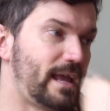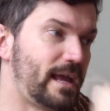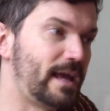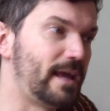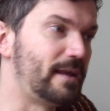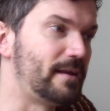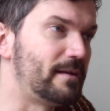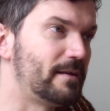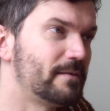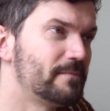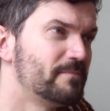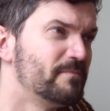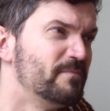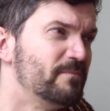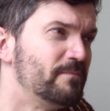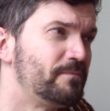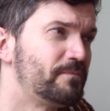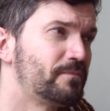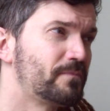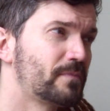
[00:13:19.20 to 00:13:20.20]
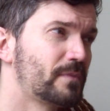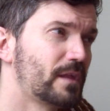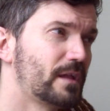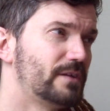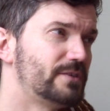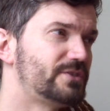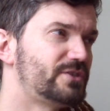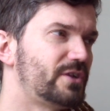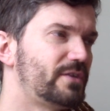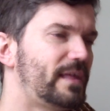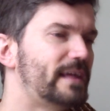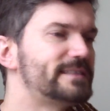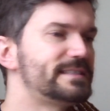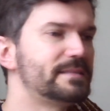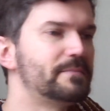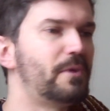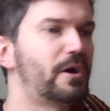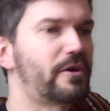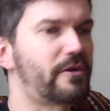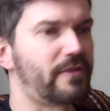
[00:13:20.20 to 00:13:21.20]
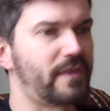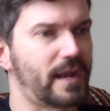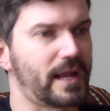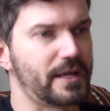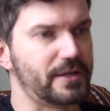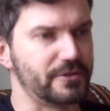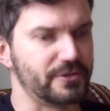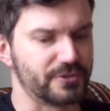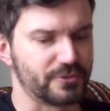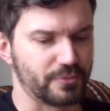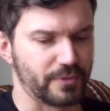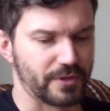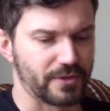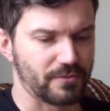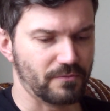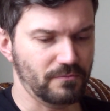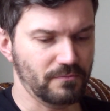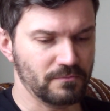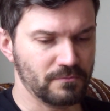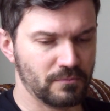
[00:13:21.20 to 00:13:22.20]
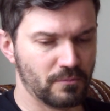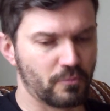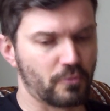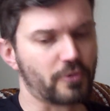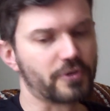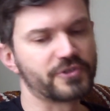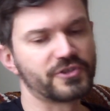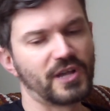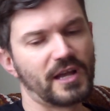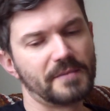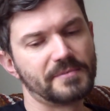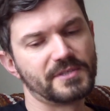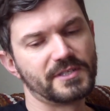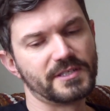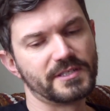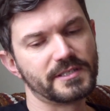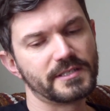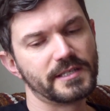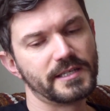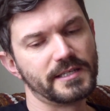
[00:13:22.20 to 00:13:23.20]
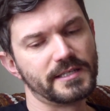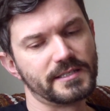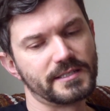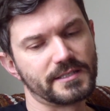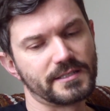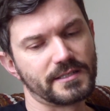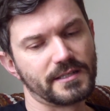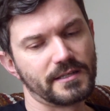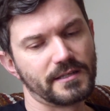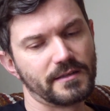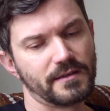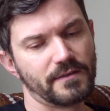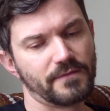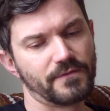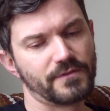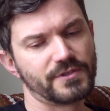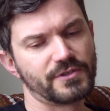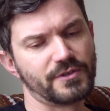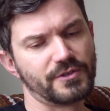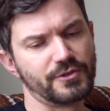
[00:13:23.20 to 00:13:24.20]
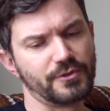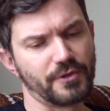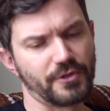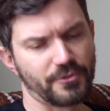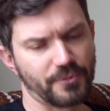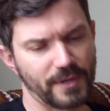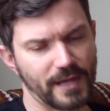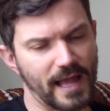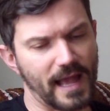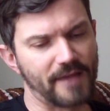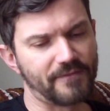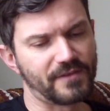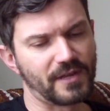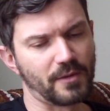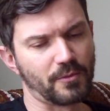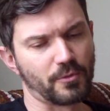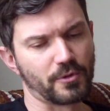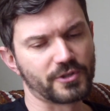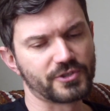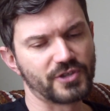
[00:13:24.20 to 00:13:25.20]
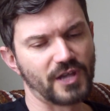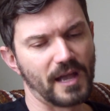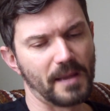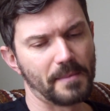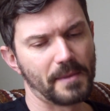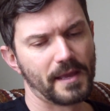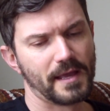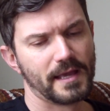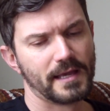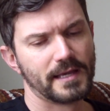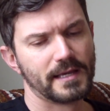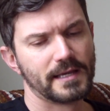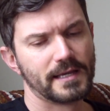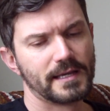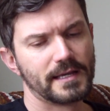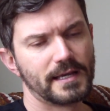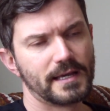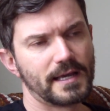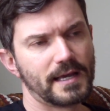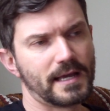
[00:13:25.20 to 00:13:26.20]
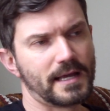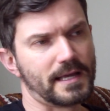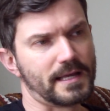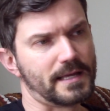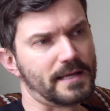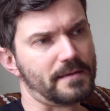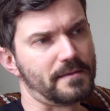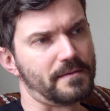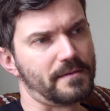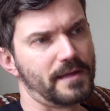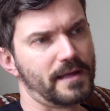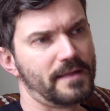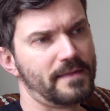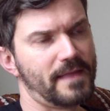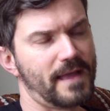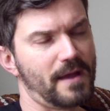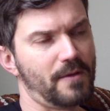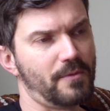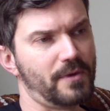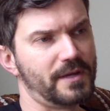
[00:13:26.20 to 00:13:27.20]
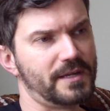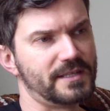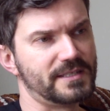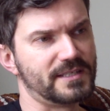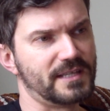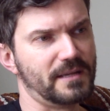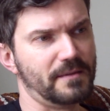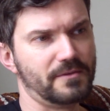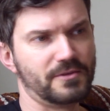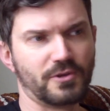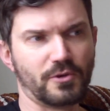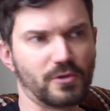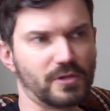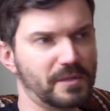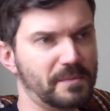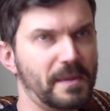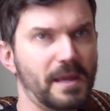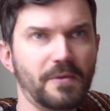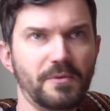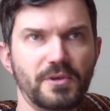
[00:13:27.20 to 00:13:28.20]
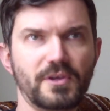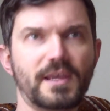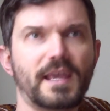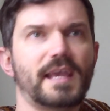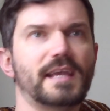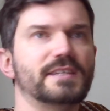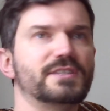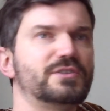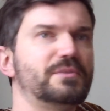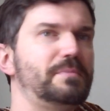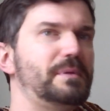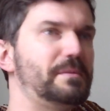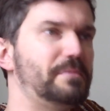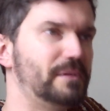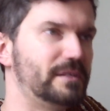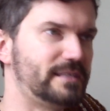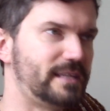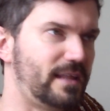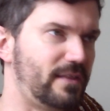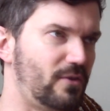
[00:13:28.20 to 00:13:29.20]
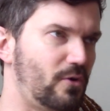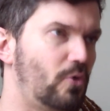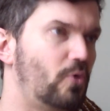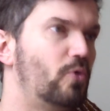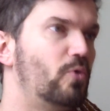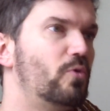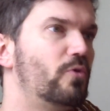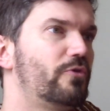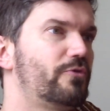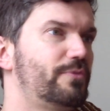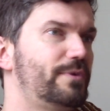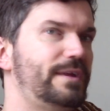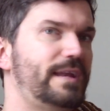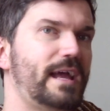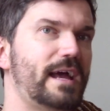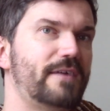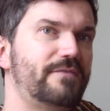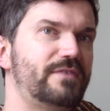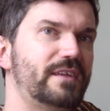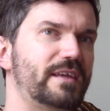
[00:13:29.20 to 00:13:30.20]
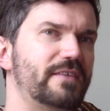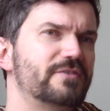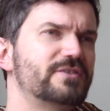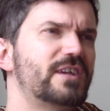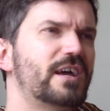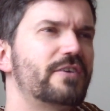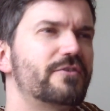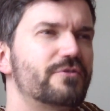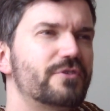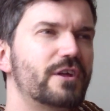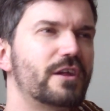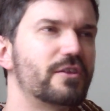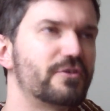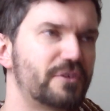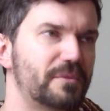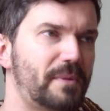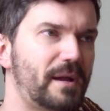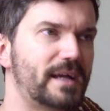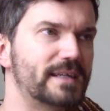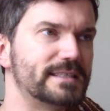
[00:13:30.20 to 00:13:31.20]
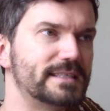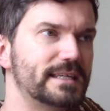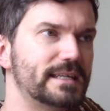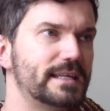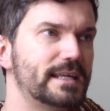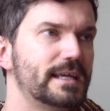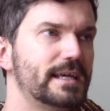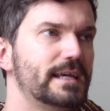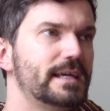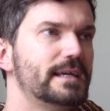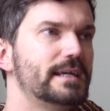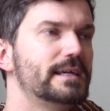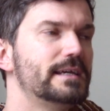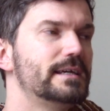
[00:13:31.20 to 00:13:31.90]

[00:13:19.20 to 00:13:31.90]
And so that's the model that I use with workshops is so I do a 3.5-day workshop. And that one is a totally pay what you can. So people attend the whole 3.5 days. There's $100 deposit.